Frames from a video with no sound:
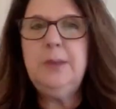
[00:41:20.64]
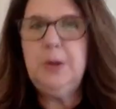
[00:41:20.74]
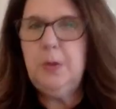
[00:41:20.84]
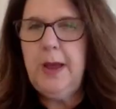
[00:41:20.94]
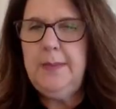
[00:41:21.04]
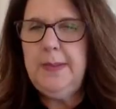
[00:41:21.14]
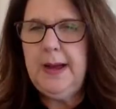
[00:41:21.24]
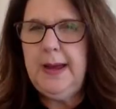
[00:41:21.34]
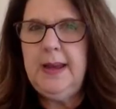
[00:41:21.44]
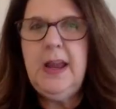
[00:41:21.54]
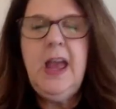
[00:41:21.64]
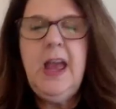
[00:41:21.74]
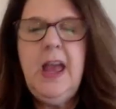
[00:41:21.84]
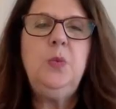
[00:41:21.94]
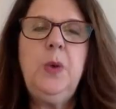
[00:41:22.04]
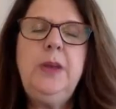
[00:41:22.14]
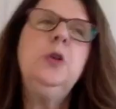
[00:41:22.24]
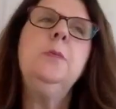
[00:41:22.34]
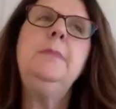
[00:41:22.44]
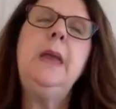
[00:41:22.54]
of blown away by it. And when
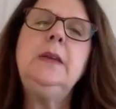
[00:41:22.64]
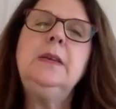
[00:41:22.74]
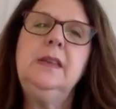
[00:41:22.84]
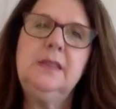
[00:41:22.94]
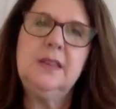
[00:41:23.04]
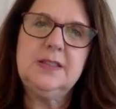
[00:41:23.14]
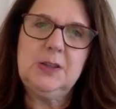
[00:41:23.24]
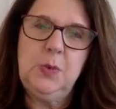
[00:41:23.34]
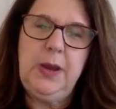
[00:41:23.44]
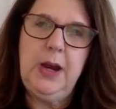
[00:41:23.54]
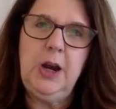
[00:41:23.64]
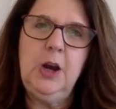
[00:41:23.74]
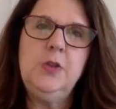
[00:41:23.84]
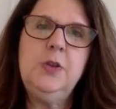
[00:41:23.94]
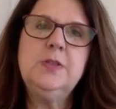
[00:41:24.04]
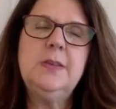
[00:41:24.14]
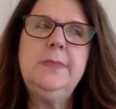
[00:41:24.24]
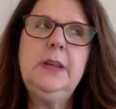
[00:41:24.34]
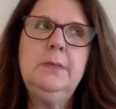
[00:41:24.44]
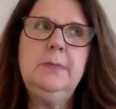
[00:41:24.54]
you're making this square, there's
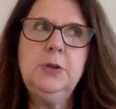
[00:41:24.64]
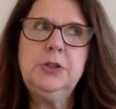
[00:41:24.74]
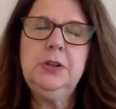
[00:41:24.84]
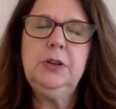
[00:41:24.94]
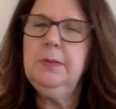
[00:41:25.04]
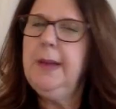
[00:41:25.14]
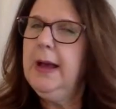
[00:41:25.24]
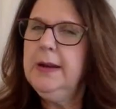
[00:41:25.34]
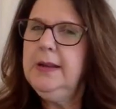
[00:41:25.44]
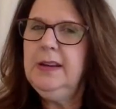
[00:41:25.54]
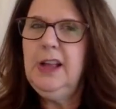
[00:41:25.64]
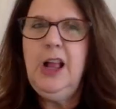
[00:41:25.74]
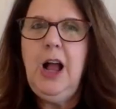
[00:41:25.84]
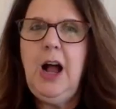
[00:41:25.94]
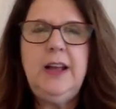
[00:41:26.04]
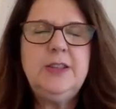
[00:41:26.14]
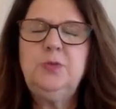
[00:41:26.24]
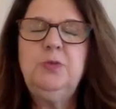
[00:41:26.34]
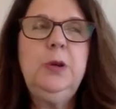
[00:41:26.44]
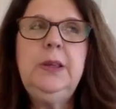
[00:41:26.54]
something emotional about it. It's
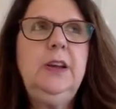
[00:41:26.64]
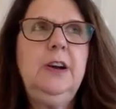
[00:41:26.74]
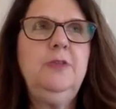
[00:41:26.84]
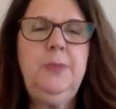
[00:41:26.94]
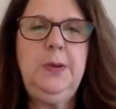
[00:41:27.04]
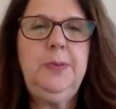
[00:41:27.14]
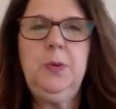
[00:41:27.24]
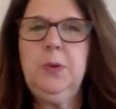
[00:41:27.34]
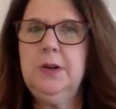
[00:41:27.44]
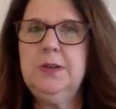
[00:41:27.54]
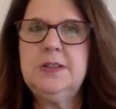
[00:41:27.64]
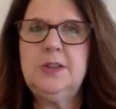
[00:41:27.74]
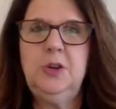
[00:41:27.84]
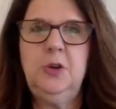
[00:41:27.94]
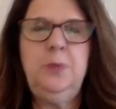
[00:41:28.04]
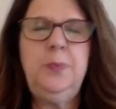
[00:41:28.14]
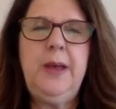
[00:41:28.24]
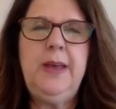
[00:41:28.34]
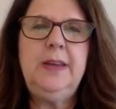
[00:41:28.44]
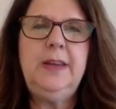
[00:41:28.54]
mm. really hard for me to put words to,
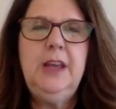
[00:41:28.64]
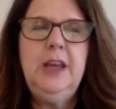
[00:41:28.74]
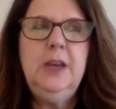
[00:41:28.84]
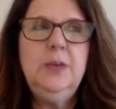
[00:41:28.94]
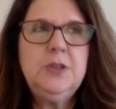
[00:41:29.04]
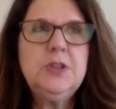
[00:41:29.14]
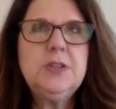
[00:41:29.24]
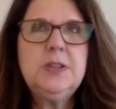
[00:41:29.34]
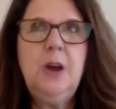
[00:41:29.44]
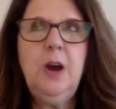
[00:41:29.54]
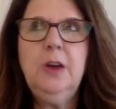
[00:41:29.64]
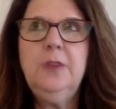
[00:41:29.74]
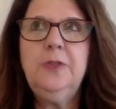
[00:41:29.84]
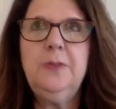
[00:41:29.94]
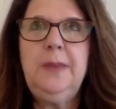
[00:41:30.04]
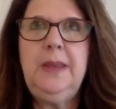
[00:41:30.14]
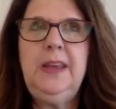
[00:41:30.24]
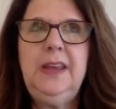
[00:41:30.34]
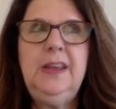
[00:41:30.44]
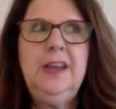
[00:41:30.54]
but mm. it was just hard for
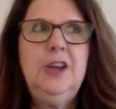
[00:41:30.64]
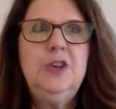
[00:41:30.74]
me